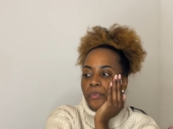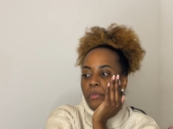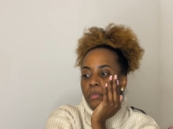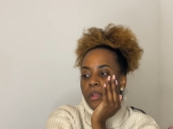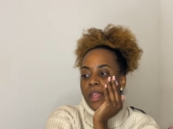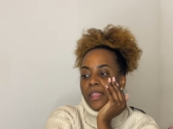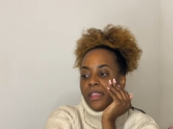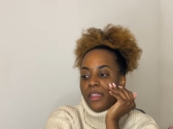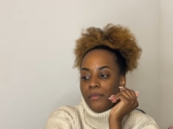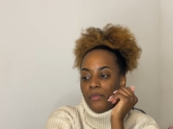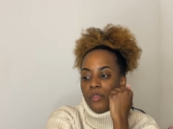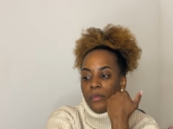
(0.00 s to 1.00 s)
But I
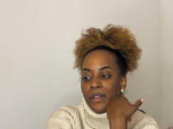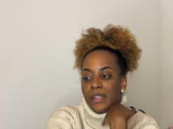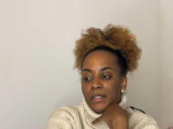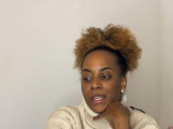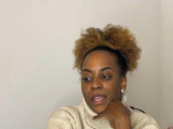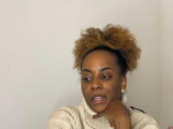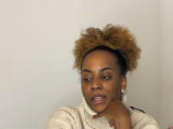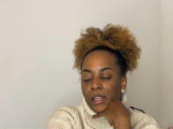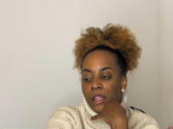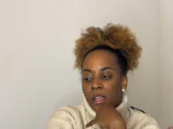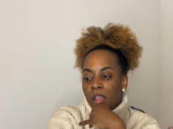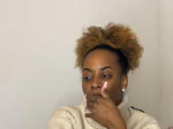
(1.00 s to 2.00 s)
came home and decided,
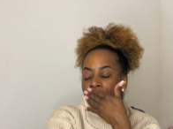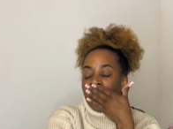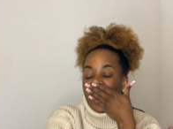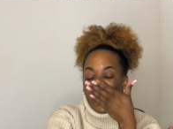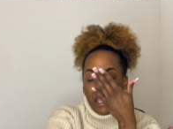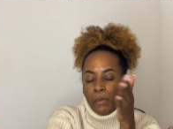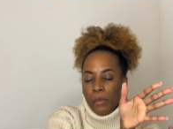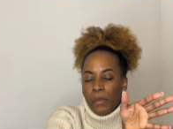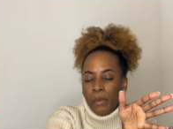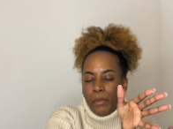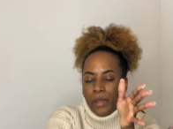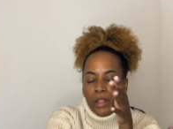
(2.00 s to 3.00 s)
came home a bit